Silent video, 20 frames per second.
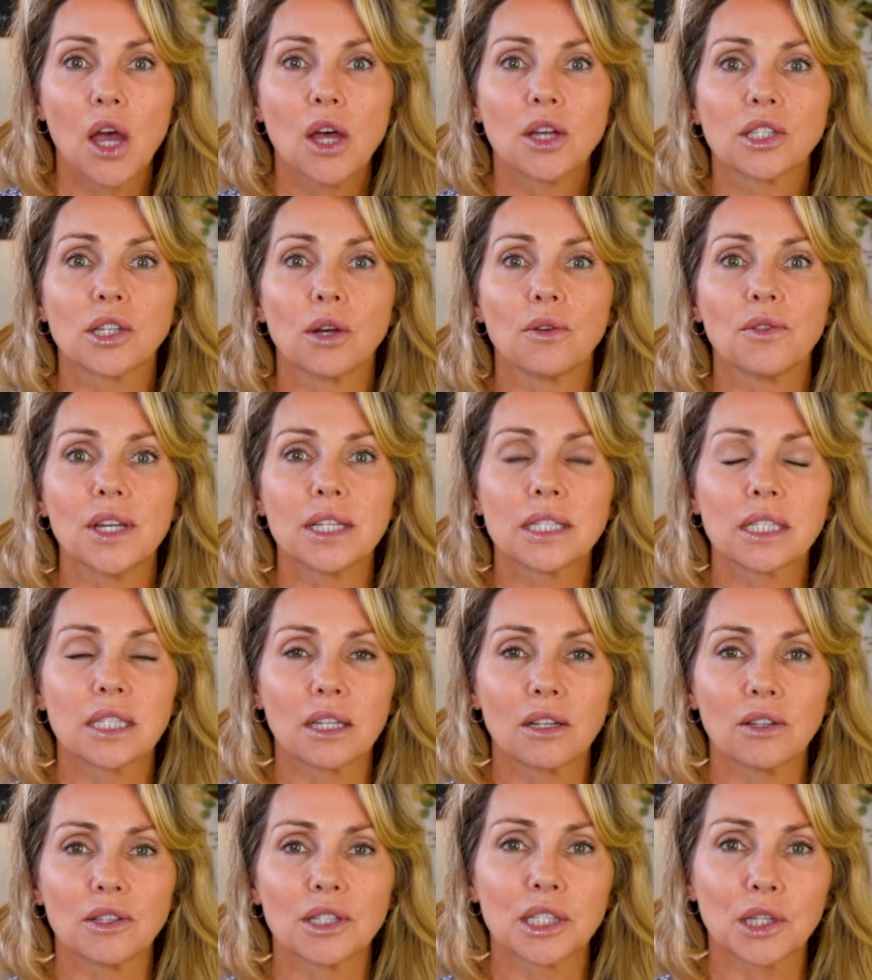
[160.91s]
So this
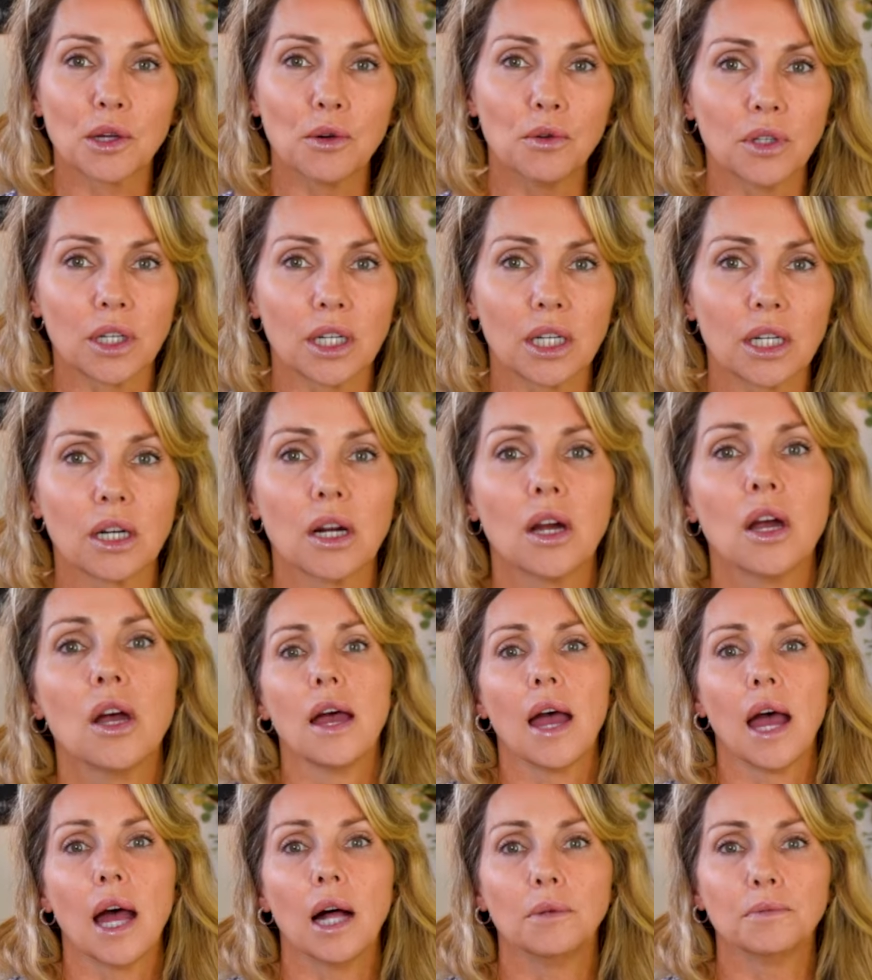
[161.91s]
little scooter
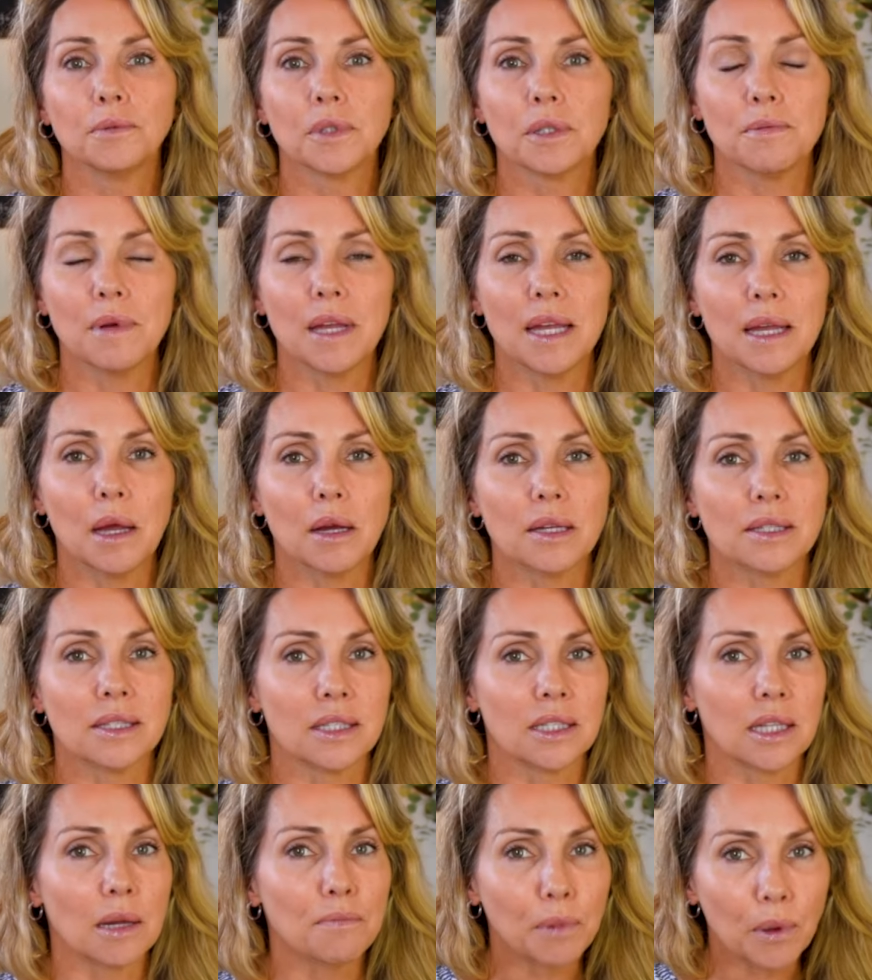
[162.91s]
helped me
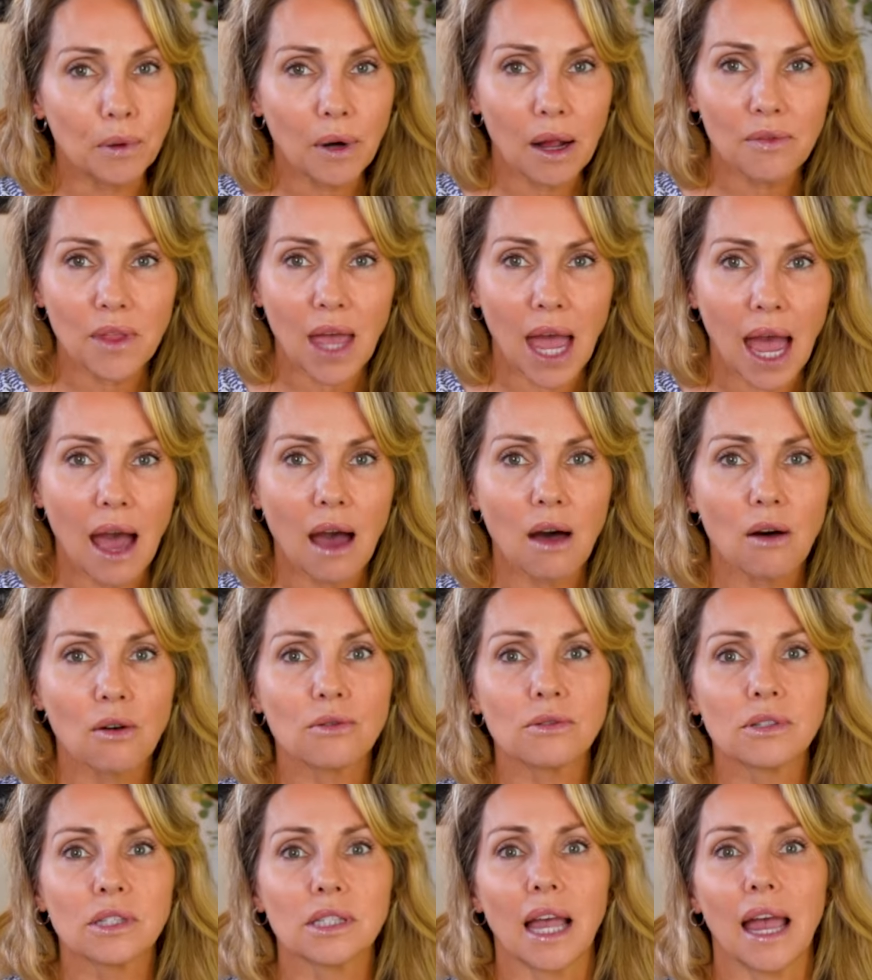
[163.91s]
zip around the
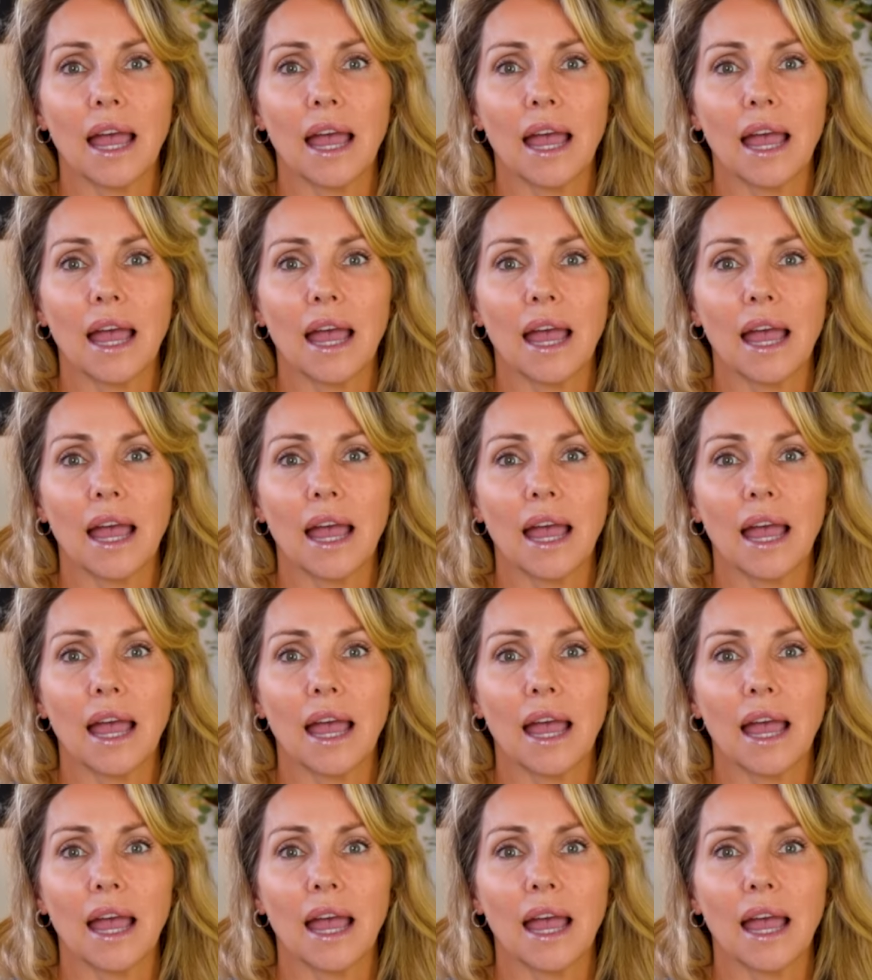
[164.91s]
house,